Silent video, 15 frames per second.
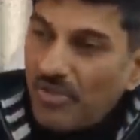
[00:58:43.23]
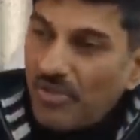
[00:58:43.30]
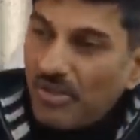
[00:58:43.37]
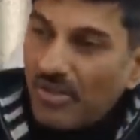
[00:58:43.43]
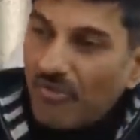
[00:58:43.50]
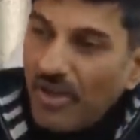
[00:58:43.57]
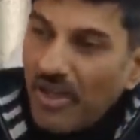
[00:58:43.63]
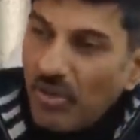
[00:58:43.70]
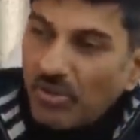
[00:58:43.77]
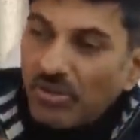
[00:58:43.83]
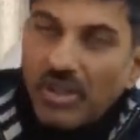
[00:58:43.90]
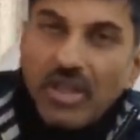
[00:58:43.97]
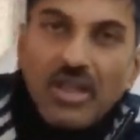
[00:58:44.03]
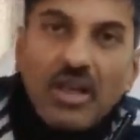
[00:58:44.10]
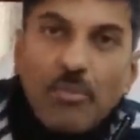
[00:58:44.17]
The way you
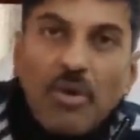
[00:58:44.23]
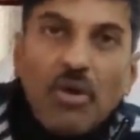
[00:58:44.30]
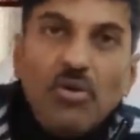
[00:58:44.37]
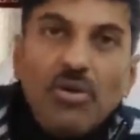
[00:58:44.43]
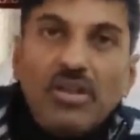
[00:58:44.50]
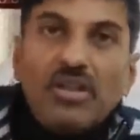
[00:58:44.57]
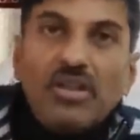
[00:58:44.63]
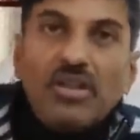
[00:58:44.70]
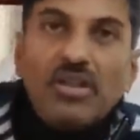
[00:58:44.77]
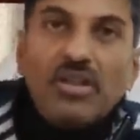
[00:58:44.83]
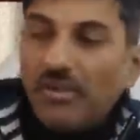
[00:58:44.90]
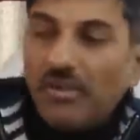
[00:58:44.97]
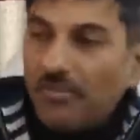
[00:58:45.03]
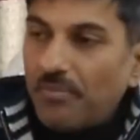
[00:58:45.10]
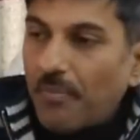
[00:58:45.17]
think about
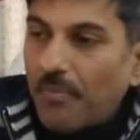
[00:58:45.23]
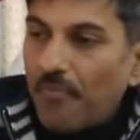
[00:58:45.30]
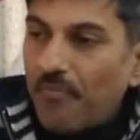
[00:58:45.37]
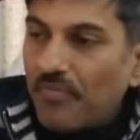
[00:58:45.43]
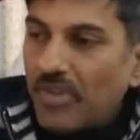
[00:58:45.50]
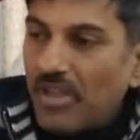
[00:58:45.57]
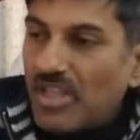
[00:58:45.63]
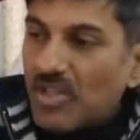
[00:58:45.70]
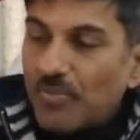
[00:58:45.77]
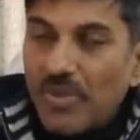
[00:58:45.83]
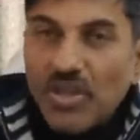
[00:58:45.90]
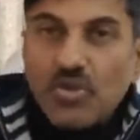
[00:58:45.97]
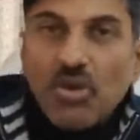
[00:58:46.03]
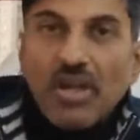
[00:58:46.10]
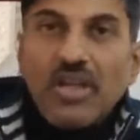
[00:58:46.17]

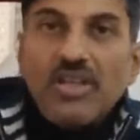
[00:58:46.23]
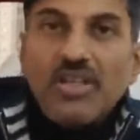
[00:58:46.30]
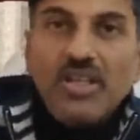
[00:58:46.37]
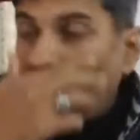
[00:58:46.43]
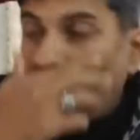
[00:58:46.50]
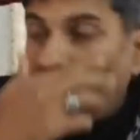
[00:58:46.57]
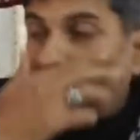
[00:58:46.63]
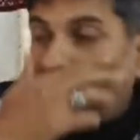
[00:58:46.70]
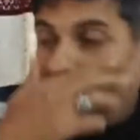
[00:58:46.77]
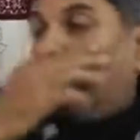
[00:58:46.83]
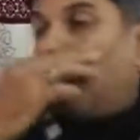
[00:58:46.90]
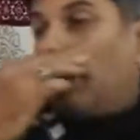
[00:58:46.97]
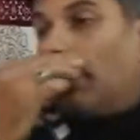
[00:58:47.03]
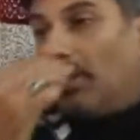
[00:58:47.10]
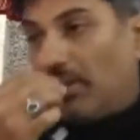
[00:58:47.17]
spirituality,
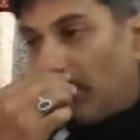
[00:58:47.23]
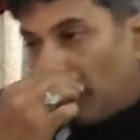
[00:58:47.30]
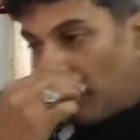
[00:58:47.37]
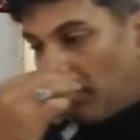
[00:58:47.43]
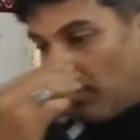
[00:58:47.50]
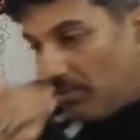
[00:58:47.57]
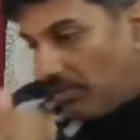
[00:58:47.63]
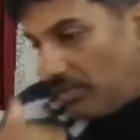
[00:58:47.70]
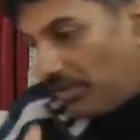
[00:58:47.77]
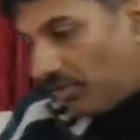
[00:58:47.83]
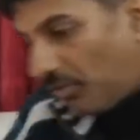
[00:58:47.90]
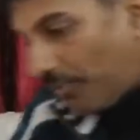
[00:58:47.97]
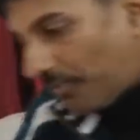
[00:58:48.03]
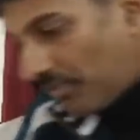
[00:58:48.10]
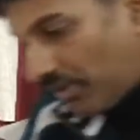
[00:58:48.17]

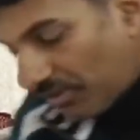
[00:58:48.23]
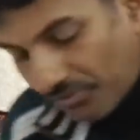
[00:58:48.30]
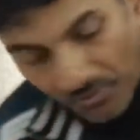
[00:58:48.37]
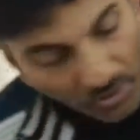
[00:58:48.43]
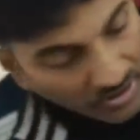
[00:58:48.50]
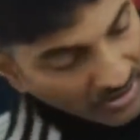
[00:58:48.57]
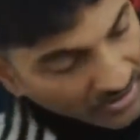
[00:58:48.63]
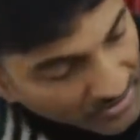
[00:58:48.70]
about foreign